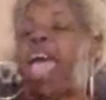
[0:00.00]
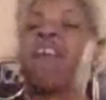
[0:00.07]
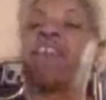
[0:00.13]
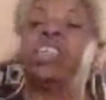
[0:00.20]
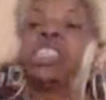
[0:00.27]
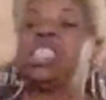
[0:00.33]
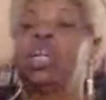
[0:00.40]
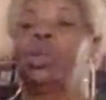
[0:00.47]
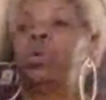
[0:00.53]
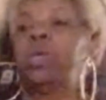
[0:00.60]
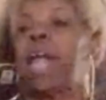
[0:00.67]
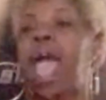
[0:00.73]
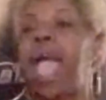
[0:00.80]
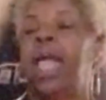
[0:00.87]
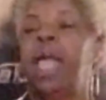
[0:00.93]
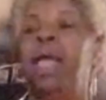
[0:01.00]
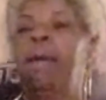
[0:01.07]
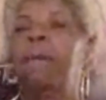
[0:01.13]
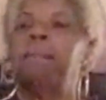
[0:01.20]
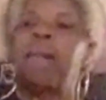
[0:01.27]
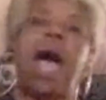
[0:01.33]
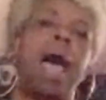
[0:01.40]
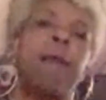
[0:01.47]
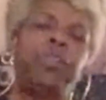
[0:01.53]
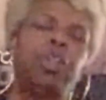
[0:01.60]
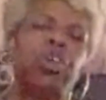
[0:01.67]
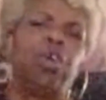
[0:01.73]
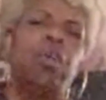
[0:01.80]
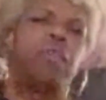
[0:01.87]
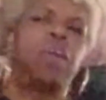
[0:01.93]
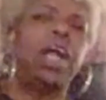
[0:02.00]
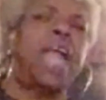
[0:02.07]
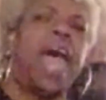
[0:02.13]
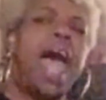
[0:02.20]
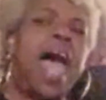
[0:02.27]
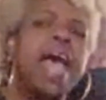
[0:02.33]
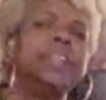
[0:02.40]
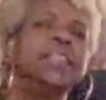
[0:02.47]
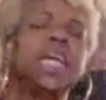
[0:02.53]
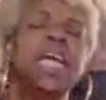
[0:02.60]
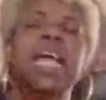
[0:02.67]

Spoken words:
every single day. Mom, do you realize